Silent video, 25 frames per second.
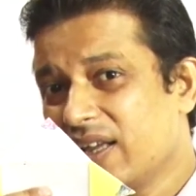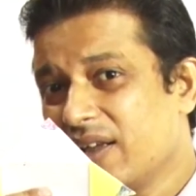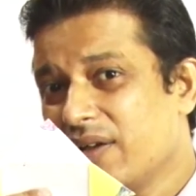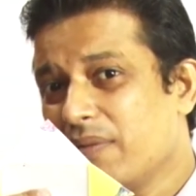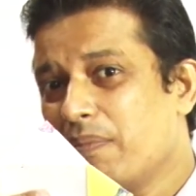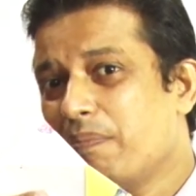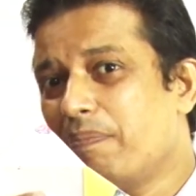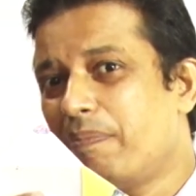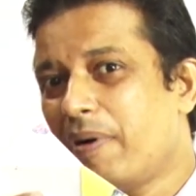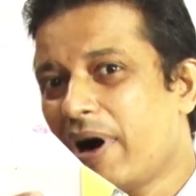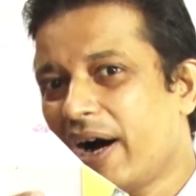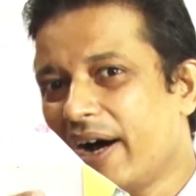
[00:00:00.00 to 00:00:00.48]

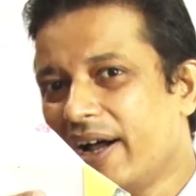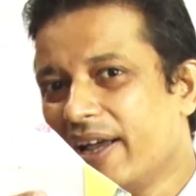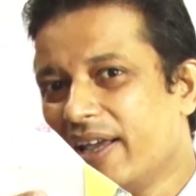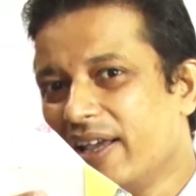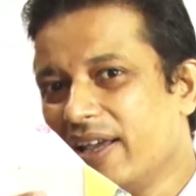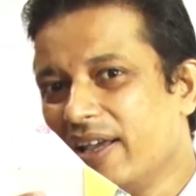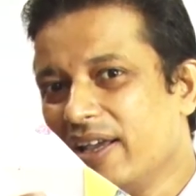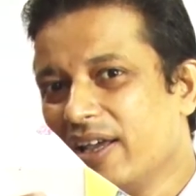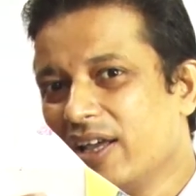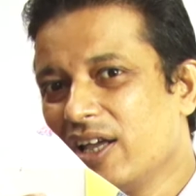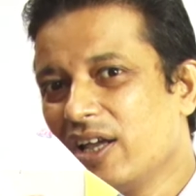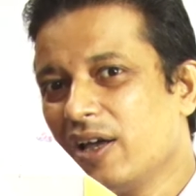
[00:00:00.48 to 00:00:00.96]

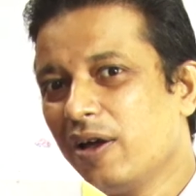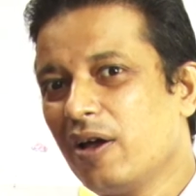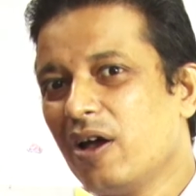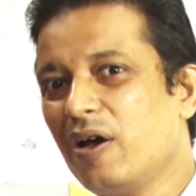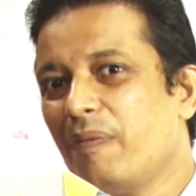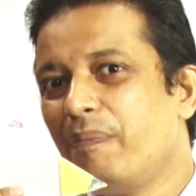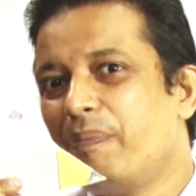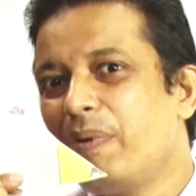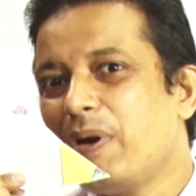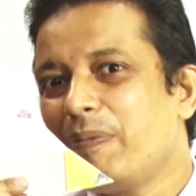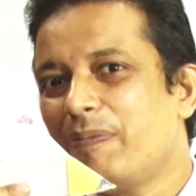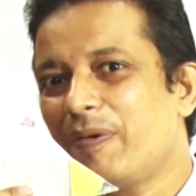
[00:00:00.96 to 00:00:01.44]
by
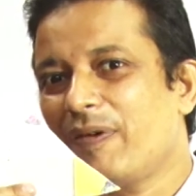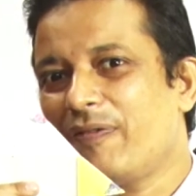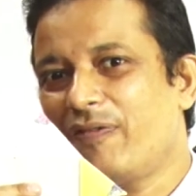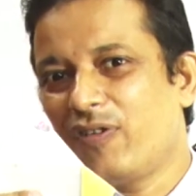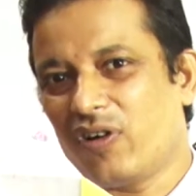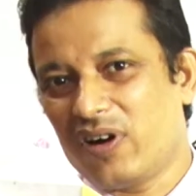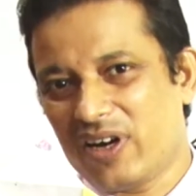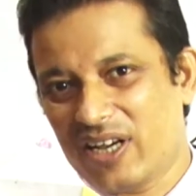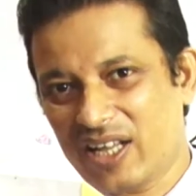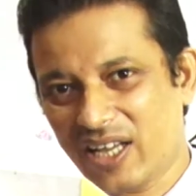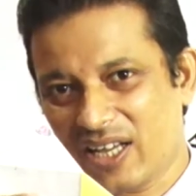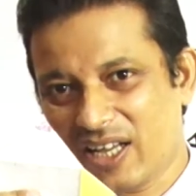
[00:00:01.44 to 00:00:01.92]
paper
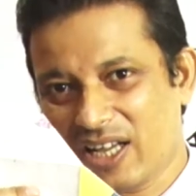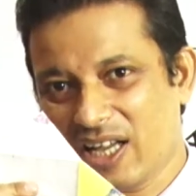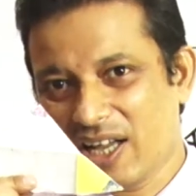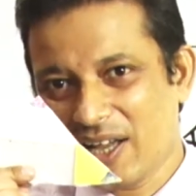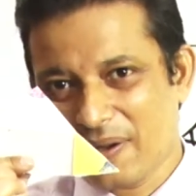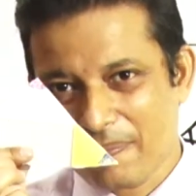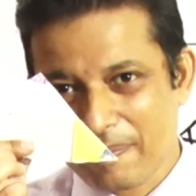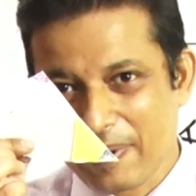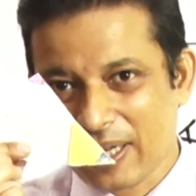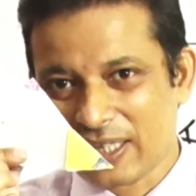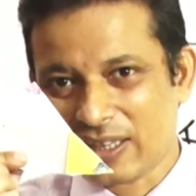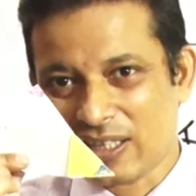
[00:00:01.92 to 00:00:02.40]
folding
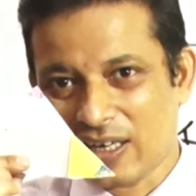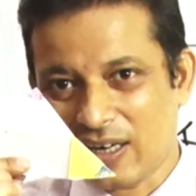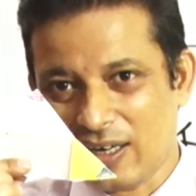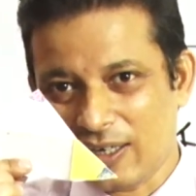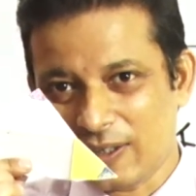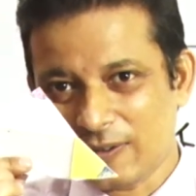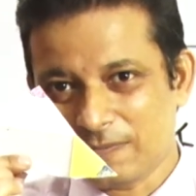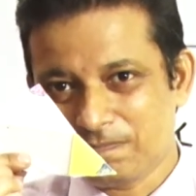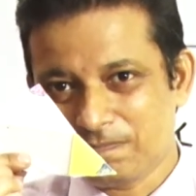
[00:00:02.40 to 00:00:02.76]
method.